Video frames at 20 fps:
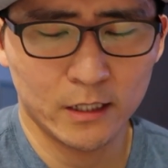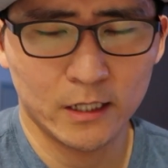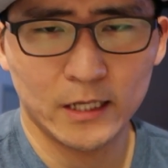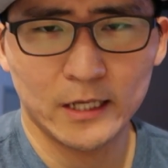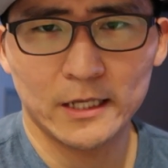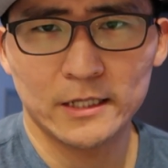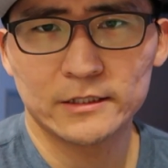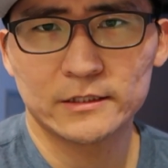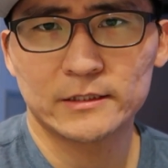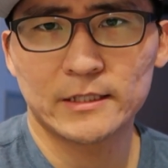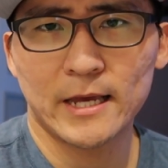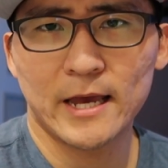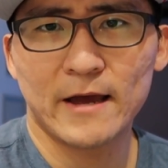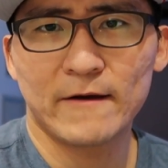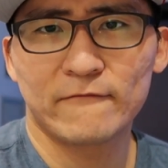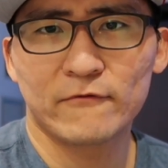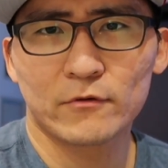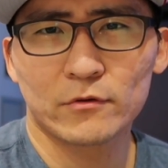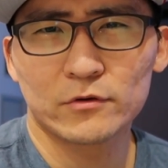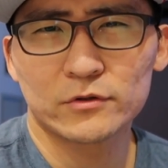is
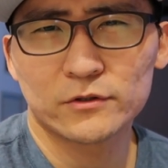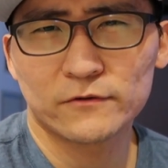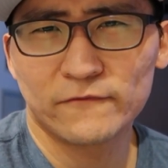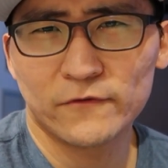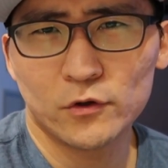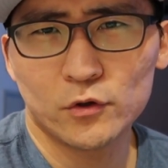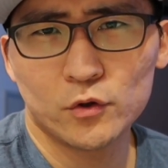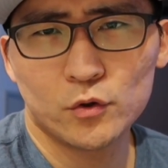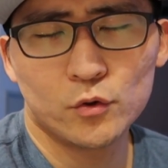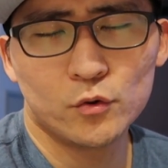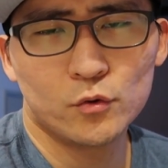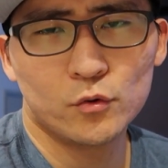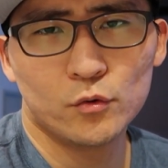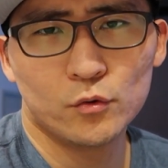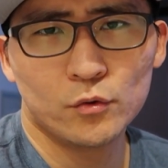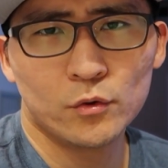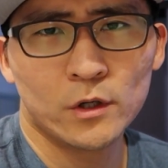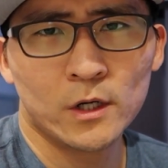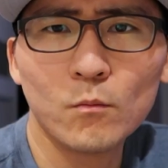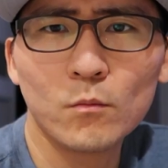that for those of you
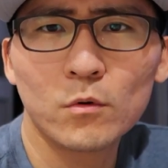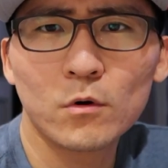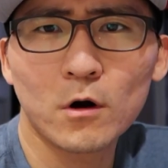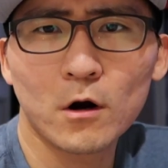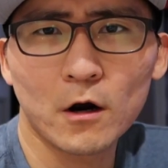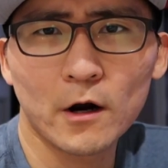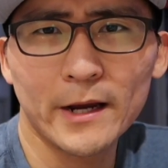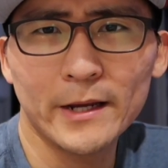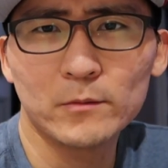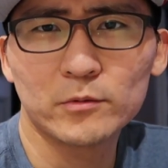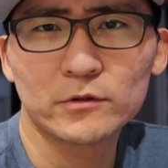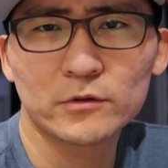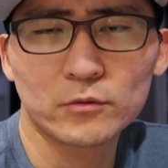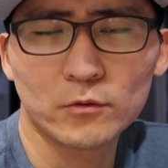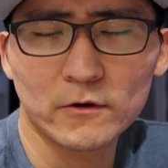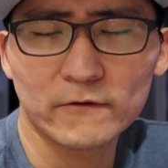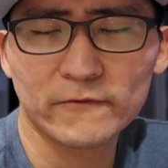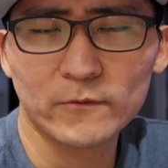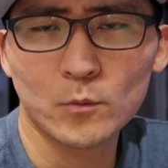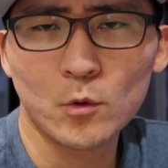who are able to
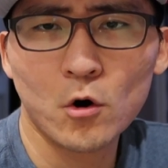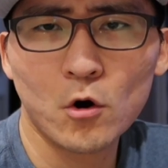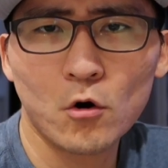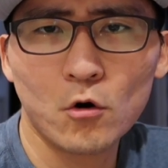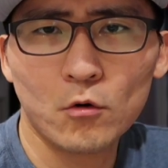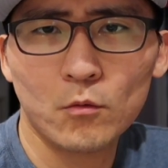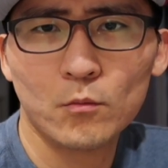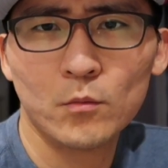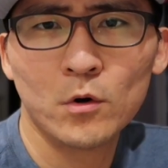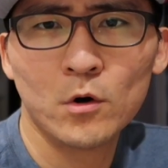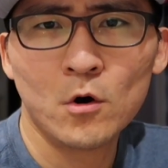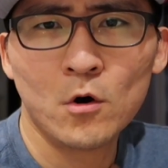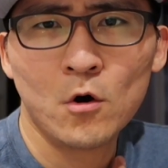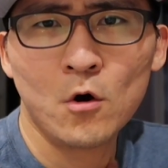work from home